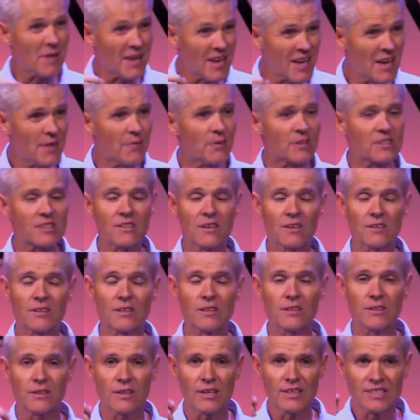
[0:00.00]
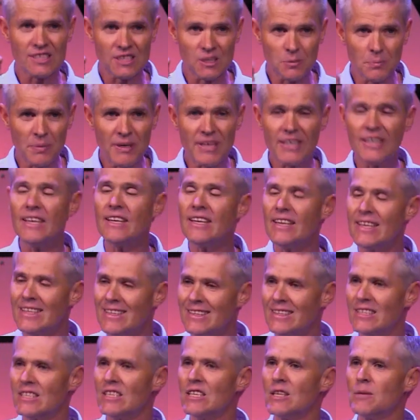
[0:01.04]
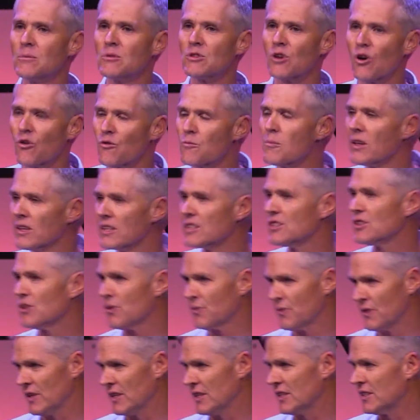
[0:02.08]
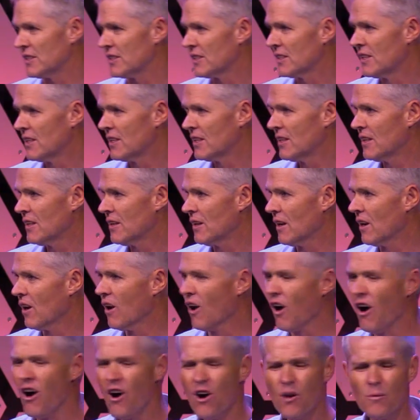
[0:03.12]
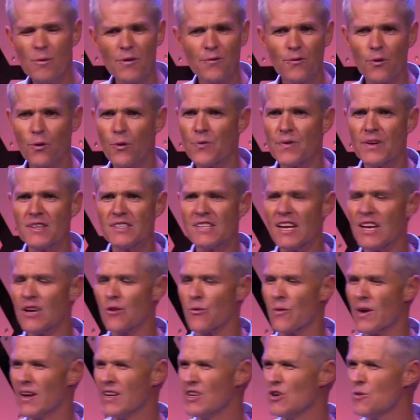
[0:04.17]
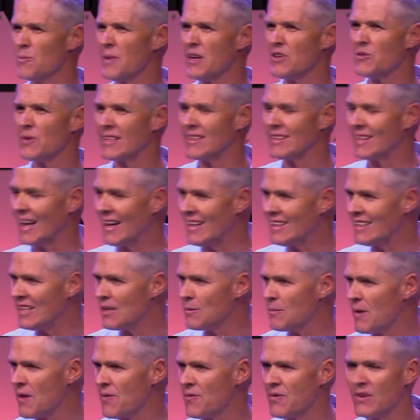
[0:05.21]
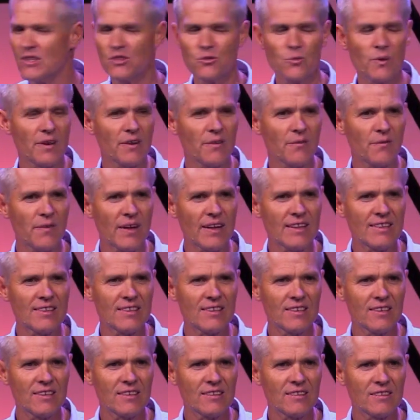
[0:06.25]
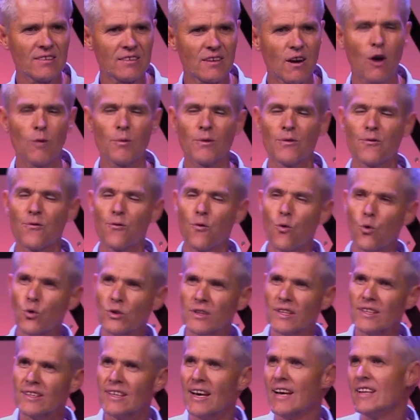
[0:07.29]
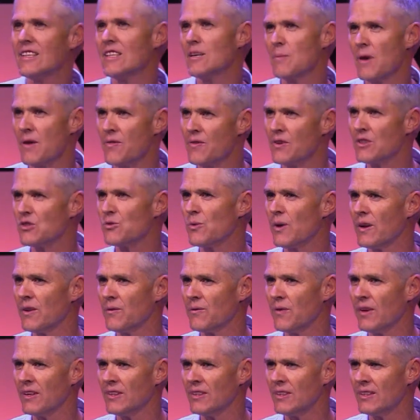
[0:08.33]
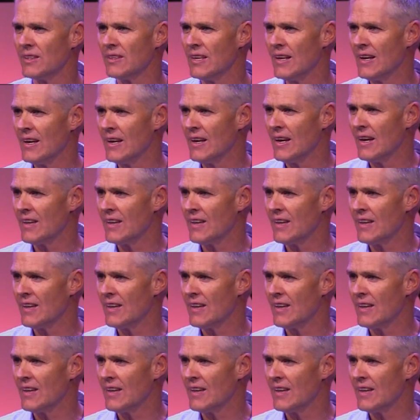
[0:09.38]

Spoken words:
time ever started speaking in terms of millions of years. Long before things like radiometric dating methods were invented, carbon-14 dating methods were invented,